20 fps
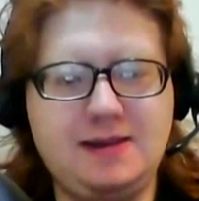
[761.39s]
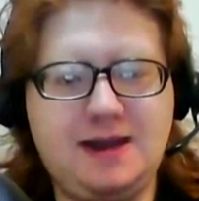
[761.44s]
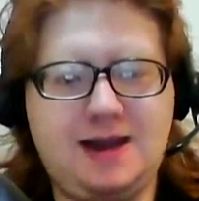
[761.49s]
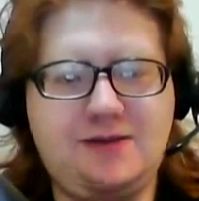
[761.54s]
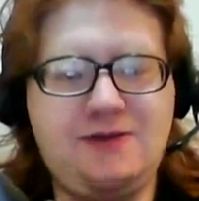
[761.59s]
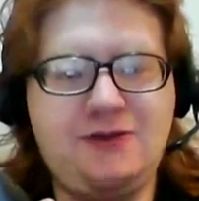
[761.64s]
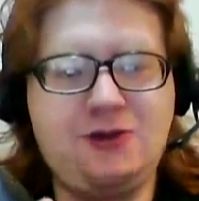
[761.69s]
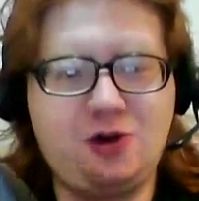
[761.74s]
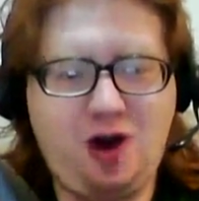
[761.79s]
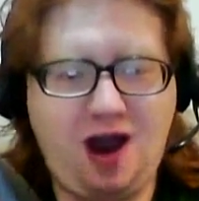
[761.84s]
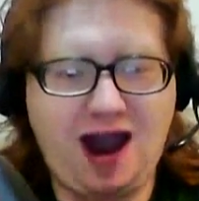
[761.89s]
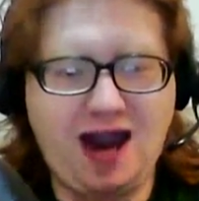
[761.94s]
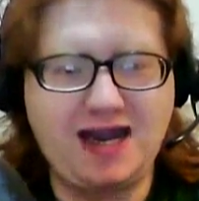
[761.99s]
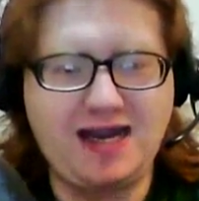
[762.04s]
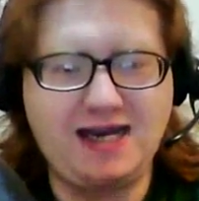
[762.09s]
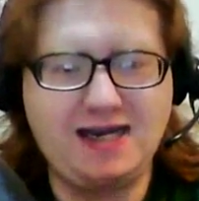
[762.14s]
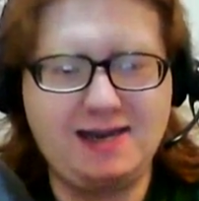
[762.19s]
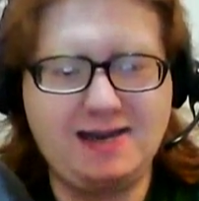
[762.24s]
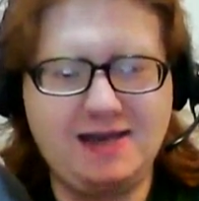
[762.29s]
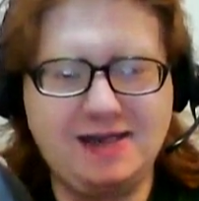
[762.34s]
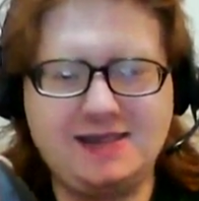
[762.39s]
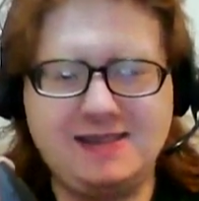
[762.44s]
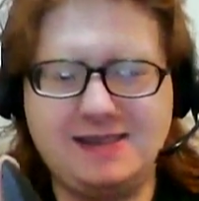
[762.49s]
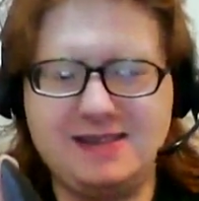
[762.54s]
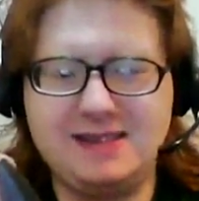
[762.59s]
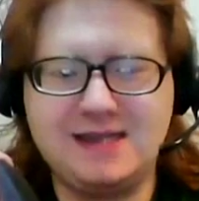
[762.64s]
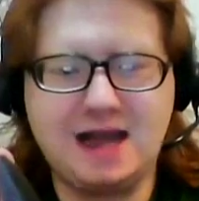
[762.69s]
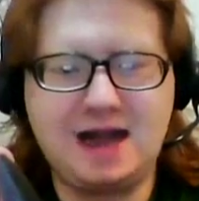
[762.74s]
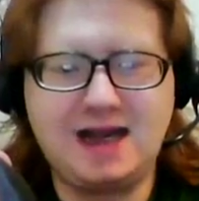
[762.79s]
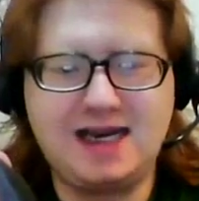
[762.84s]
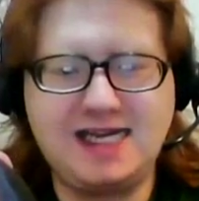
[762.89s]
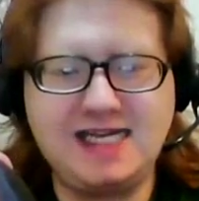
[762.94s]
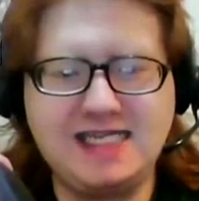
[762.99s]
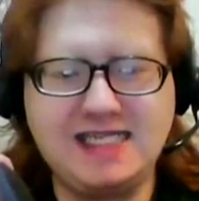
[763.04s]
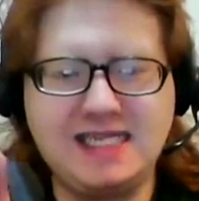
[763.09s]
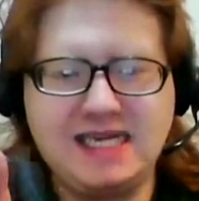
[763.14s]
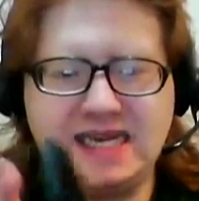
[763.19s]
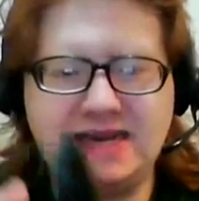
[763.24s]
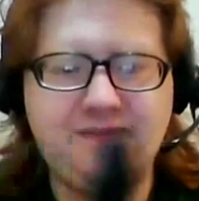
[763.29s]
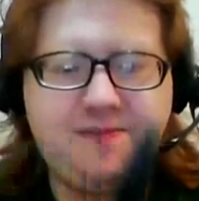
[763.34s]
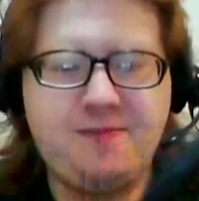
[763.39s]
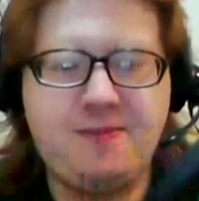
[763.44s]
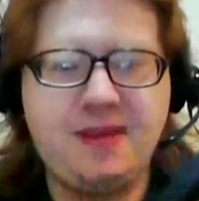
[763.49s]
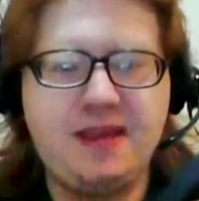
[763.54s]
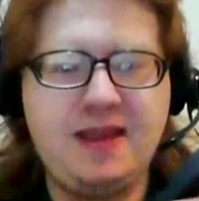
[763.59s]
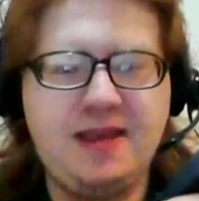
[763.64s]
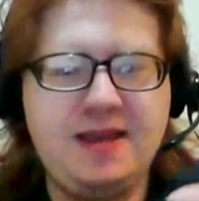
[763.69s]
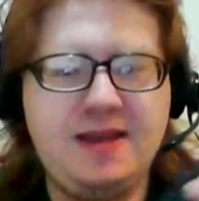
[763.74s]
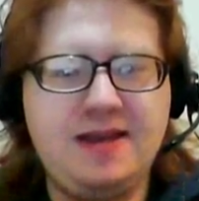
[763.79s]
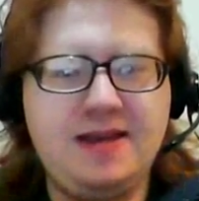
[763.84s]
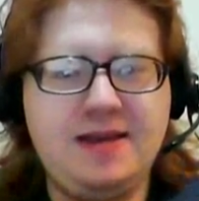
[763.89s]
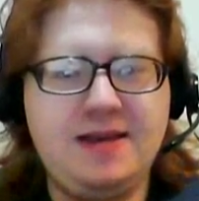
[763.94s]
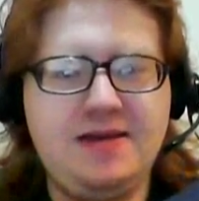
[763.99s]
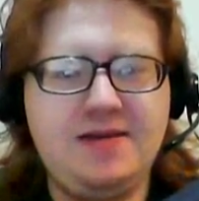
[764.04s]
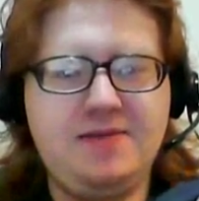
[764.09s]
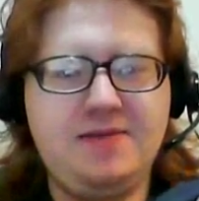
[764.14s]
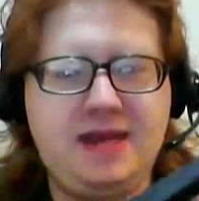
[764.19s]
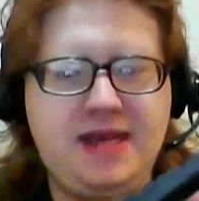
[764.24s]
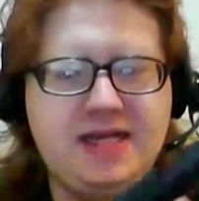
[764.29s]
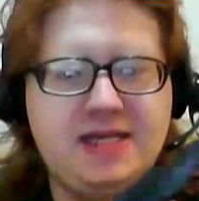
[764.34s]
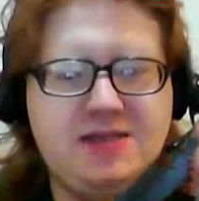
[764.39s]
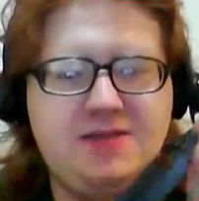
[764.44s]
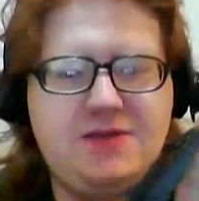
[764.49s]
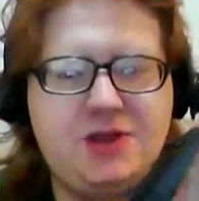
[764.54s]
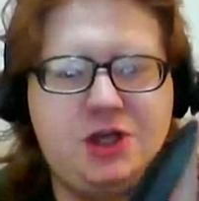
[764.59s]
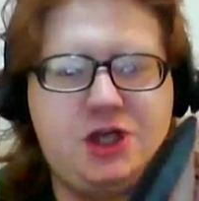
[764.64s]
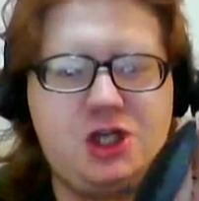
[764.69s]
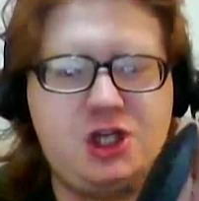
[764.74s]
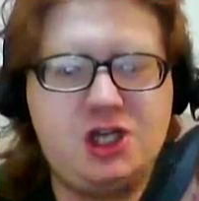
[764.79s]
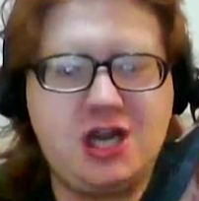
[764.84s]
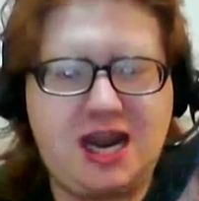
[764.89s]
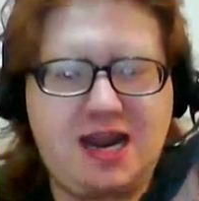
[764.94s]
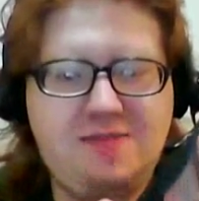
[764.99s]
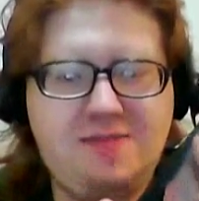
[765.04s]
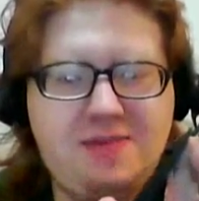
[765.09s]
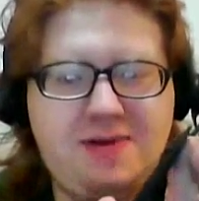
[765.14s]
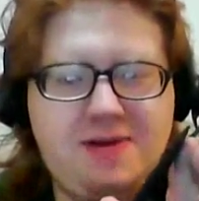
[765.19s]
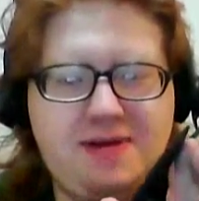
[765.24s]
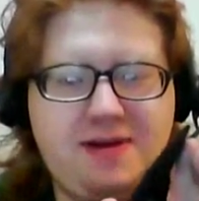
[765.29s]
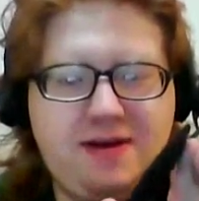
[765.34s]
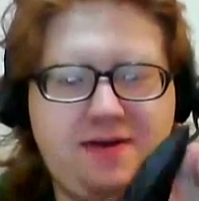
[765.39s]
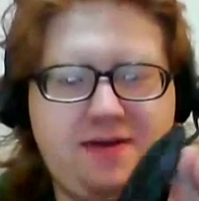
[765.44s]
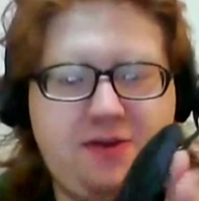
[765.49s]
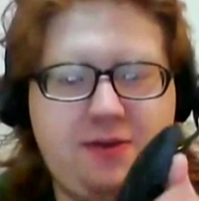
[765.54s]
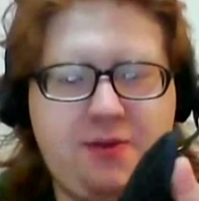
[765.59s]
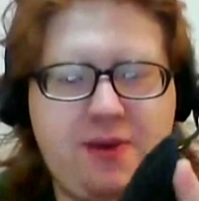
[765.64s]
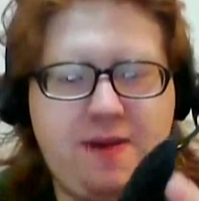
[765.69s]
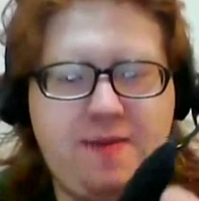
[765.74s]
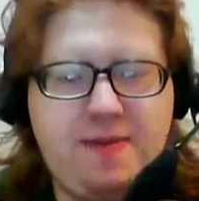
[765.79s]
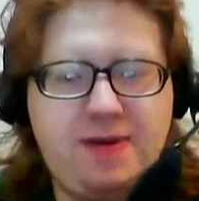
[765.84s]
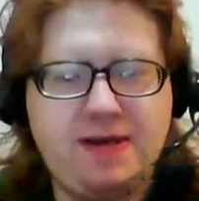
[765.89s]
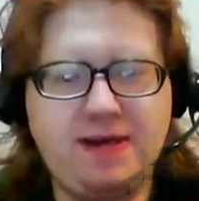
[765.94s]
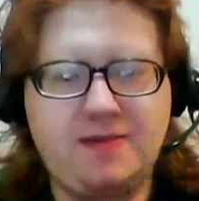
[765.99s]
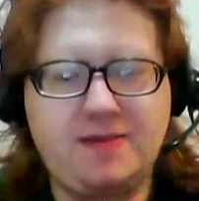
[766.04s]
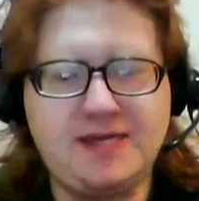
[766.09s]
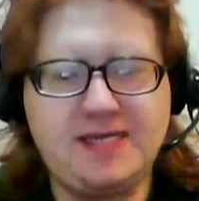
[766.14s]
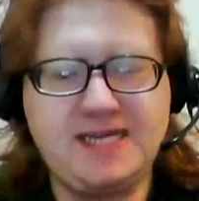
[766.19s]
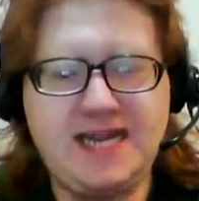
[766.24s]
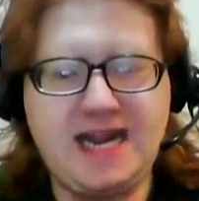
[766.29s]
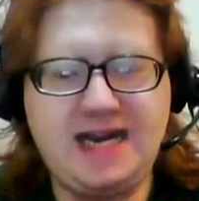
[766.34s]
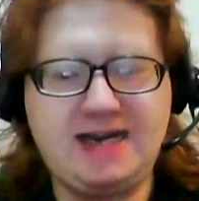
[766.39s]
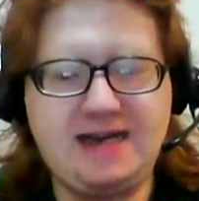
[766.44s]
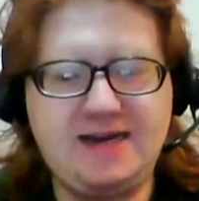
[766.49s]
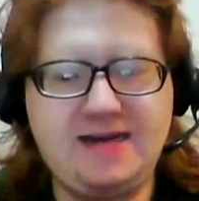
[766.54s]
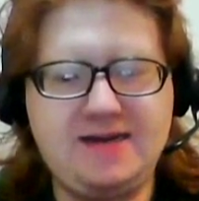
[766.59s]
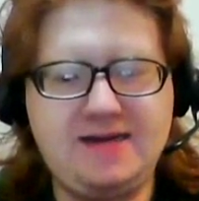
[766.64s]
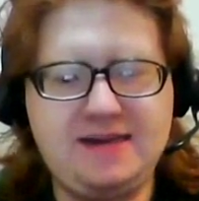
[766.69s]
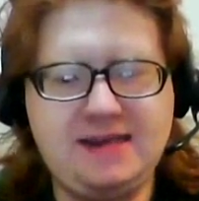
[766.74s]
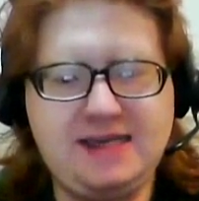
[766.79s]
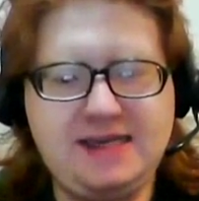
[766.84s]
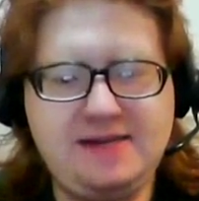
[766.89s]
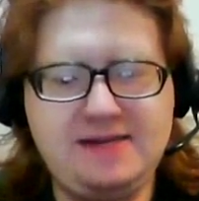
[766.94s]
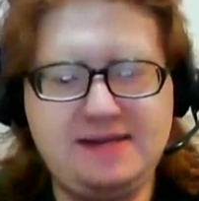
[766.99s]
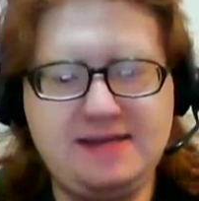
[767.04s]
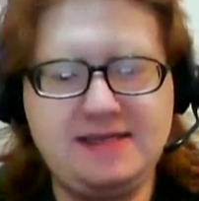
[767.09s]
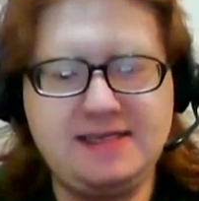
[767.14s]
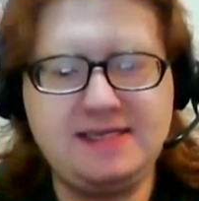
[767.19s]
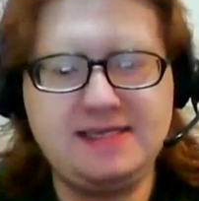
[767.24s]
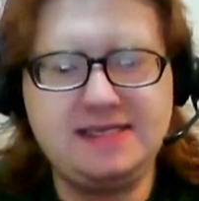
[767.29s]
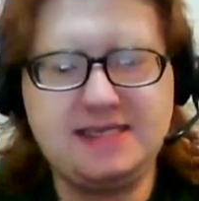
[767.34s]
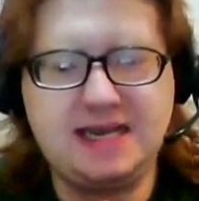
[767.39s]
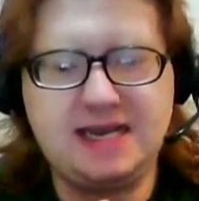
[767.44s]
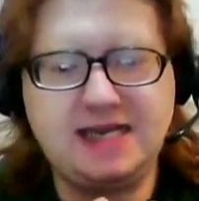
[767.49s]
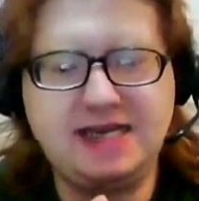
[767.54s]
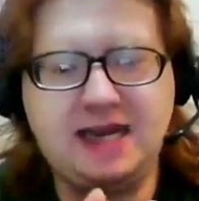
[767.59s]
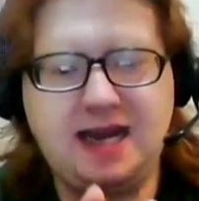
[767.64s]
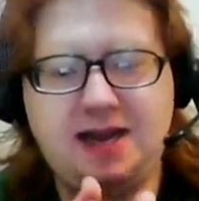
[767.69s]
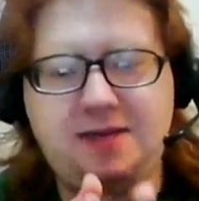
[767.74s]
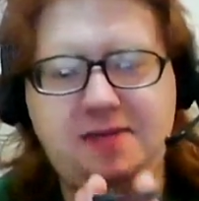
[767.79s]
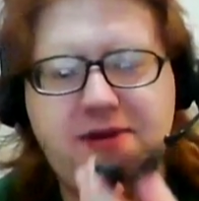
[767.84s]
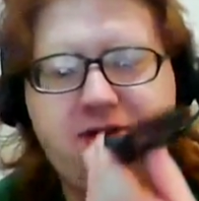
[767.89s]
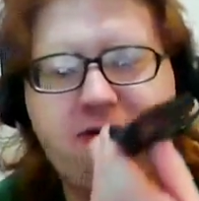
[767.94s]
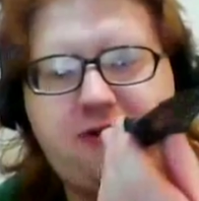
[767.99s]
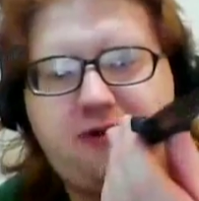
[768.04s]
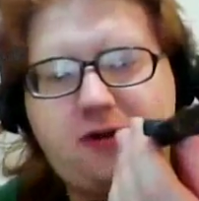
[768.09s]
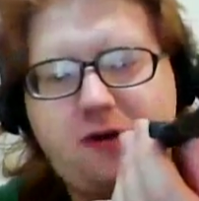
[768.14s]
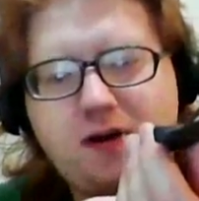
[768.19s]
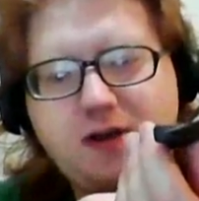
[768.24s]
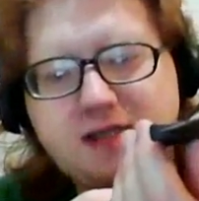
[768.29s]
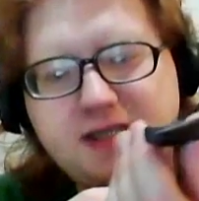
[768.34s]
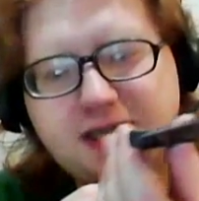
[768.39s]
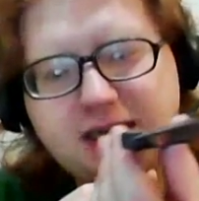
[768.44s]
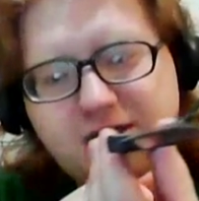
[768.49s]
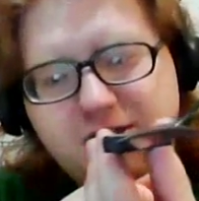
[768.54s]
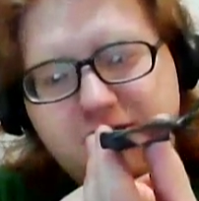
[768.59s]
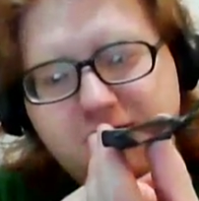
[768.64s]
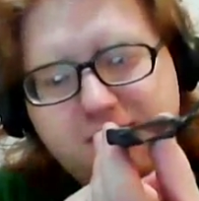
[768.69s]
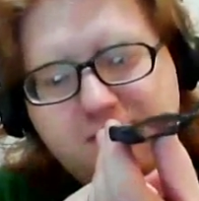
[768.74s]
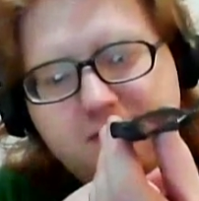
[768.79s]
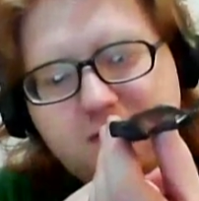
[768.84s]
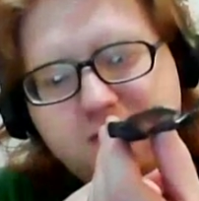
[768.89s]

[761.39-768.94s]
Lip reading: I've tried. It's not easy, because of the shape of the weapon. I mean, technically, this is a diamond cross-section,